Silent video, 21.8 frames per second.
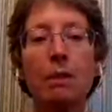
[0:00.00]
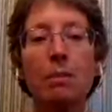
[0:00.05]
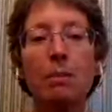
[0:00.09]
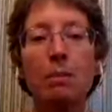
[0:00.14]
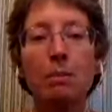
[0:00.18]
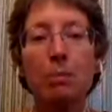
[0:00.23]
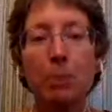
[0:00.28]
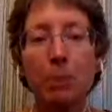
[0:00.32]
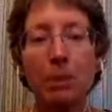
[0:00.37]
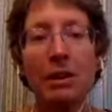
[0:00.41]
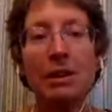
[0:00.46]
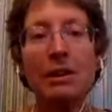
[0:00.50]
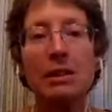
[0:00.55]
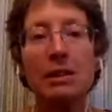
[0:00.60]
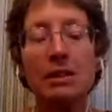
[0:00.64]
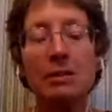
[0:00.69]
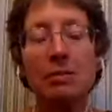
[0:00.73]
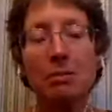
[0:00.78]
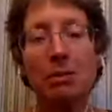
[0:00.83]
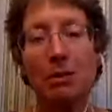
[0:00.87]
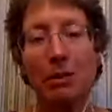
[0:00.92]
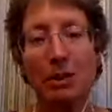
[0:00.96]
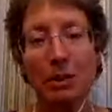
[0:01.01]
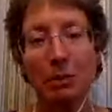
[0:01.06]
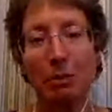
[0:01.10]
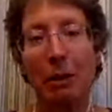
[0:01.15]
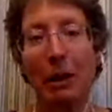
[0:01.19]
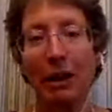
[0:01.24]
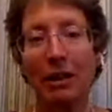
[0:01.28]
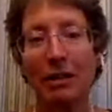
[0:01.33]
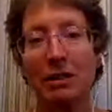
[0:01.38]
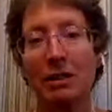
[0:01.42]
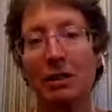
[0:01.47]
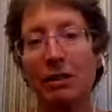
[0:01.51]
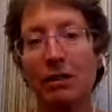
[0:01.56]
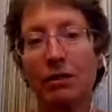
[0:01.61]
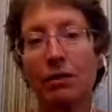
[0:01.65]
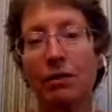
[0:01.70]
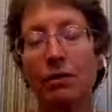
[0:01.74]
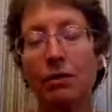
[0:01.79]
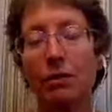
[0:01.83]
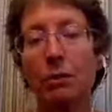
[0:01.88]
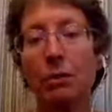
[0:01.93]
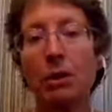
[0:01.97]
the Buddhist
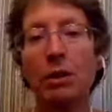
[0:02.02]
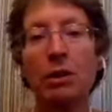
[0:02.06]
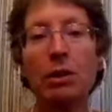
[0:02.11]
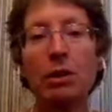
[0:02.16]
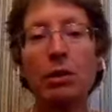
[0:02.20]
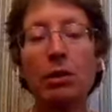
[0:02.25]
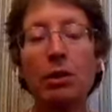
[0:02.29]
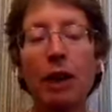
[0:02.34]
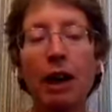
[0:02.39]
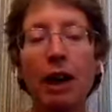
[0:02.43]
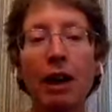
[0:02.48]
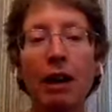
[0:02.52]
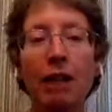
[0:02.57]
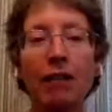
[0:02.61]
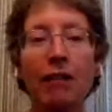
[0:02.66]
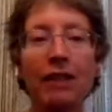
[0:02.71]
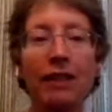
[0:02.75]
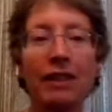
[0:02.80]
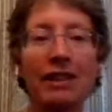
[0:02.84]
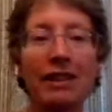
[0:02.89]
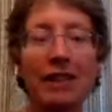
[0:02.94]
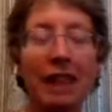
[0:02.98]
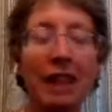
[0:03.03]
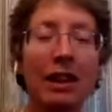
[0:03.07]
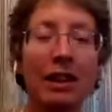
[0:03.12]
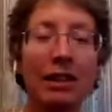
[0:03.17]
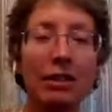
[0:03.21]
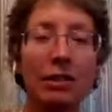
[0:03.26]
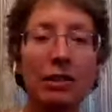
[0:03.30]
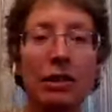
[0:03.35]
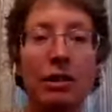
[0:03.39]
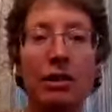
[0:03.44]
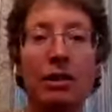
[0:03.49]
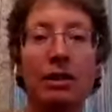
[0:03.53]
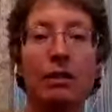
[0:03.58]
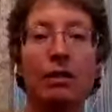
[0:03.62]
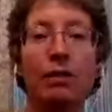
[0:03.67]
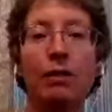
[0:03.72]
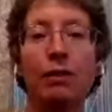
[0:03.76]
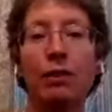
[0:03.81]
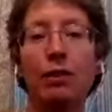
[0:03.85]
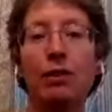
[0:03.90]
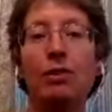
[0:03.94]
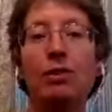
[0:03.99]
perspective, when you have attained to the
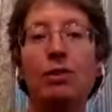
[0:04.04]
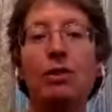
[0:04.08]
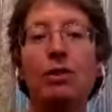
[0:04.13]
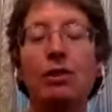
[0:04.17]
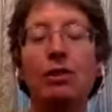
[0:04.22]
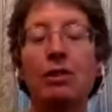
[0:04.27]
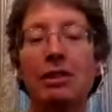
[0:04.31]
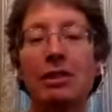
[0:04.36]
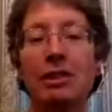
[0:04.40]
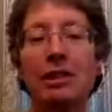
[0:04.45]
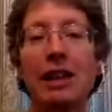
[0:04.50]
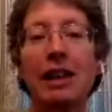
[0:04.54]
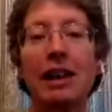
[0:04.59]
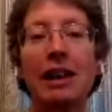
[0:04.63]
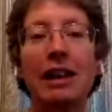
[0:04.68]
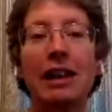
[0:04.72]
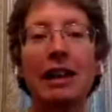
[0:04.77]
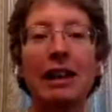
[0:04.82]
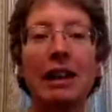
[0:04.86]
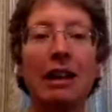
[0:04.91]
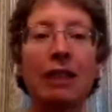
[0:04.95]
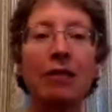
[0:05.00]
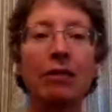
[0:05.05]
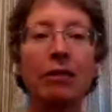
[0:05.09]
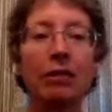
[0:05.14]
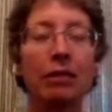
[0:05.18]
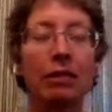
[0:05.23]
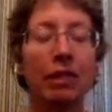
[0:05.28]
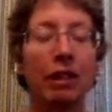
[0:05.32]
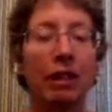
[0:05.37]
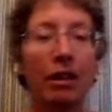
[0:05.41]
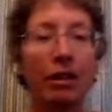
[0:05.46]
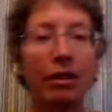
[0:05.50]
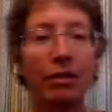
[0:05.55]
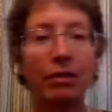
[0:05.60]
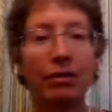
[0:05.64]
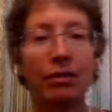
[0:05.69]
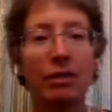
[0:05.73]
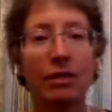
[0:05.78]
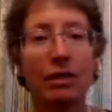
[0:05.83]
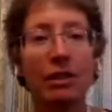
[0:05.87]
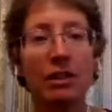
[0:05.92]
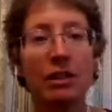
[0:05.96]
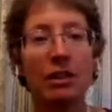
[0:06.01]
first or the second level of
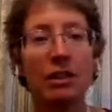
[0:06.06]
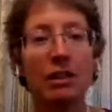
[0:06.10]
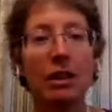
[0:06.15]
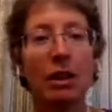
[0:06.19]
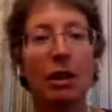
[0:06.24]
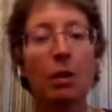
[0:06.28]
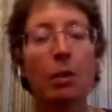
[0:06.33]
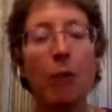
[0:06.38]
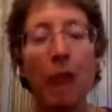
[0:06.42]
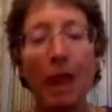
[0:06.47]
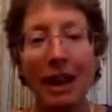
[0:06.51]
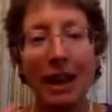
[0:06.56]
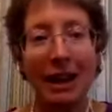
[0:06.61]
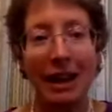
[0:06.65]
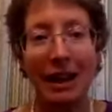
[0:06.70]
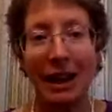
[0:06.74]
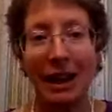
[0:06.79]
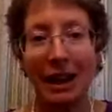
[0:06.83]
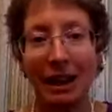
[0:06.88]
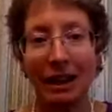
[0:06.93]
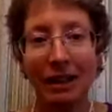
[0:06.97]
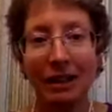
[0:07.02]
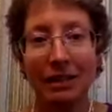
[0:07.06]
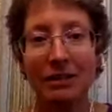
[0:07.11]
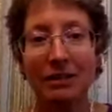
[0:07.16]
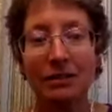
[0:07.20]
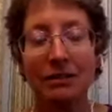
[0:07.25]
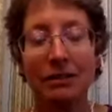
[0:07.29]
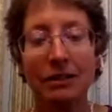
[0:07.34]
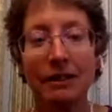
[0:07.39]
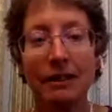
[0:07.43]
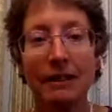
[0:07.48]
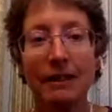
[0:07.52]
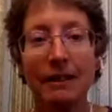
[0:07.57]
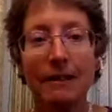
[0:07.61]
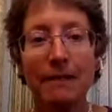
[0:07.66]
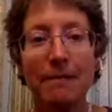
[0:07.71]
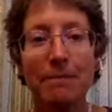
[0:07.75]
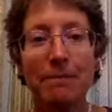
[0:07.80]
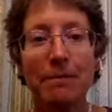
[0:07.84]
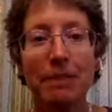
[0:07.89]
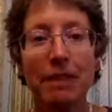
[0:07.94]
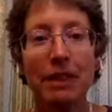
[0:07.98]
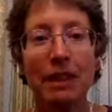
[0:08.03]
awakening,
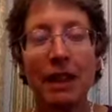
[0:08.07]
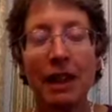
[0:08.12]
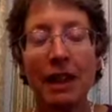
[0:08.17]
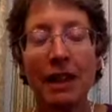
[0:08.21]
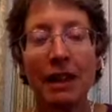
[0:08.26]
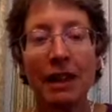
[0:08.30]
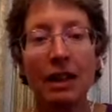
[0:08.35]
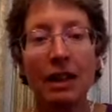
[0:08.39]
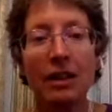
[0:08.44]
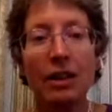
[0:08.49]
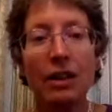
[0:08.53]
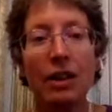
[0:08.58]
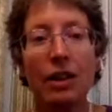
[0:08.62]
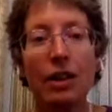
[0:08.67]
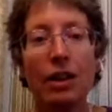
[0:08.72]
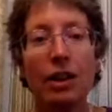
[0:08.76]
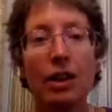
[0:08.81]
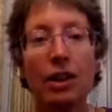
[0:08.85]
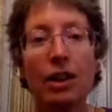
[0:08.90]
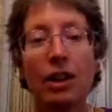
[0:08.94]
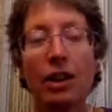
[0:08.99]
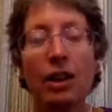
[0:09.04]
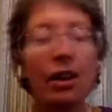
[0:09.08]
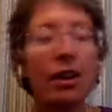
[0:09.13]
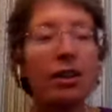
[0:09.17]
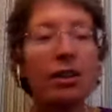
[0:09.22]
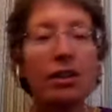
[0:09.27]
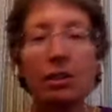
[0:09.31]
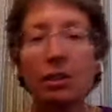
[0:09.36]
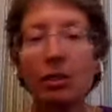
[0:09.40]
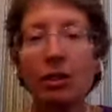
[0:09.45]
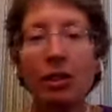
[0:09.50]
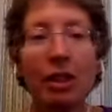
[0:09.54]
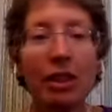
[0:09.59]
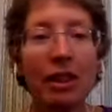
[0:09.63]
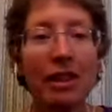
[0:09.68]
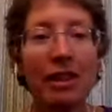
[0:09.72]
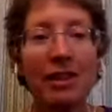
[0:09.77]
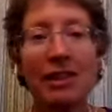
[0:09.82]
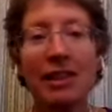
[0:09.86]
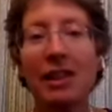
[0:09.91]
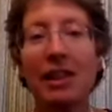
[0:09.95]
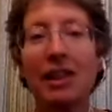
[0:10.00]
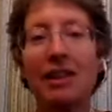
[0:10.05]
then there are certain
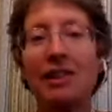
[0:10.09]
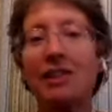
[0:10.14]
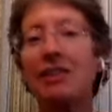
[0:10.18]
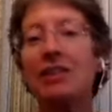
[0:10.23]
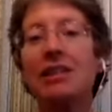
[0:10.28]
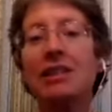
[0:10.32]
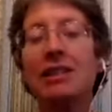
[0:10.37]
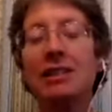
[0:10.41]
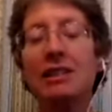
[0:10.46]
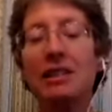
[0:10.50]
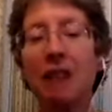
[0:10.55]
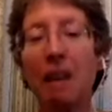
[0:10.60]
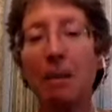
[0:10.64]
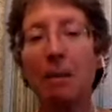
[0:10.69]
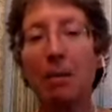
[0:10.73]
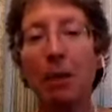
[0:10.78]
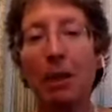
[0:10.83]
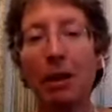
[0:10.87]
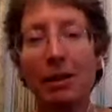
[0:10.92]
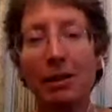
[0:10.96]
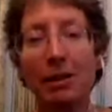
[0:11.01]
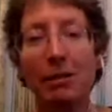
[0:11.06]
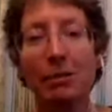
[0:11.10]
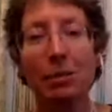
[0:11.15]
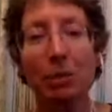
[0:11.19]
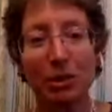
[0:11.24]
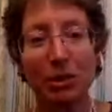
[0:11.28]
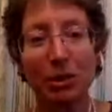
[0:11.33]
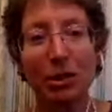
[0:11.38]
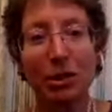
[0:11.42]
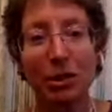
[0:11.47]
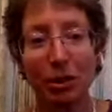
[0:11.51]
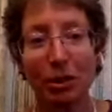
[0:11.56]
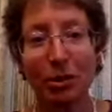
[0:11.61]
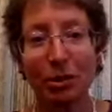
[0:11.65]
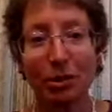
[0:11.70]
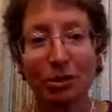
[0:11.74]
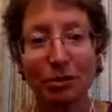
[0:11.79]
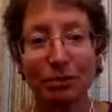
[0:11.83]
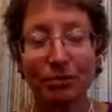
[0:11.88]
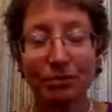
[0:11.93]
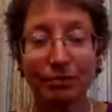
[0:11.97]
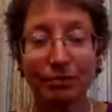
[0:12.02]
things that it's just not possible to do.